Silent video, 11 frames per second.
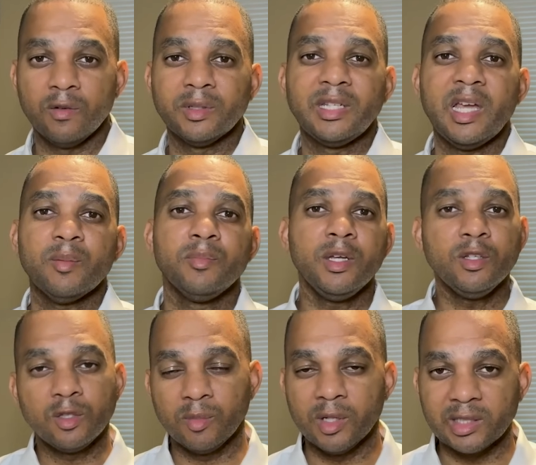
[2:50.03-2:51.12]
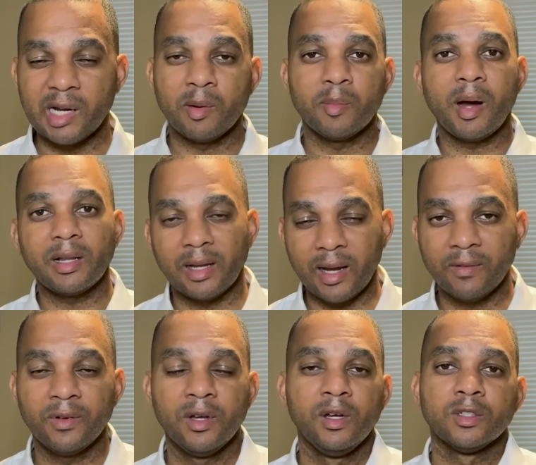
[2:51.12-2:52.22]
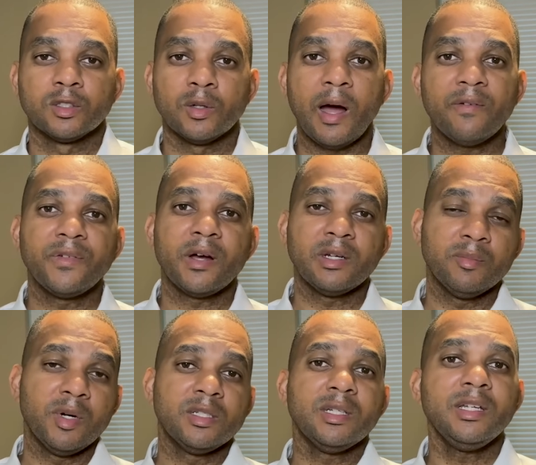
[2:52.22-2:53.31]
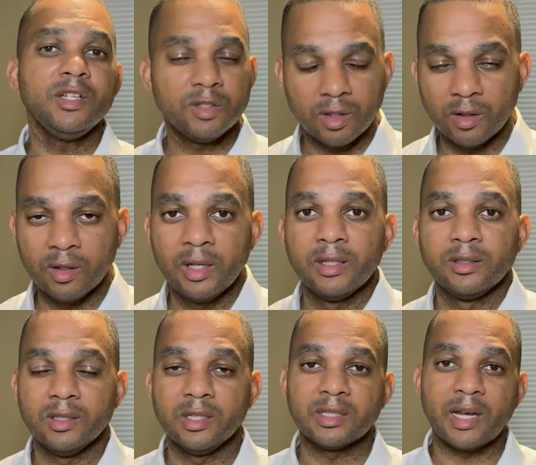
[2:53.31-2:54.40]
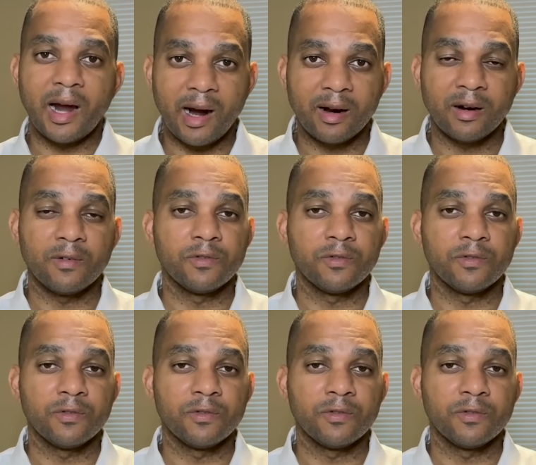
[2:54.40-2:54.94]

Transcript: would take me too much time in my life. So I found it much easier to just hire a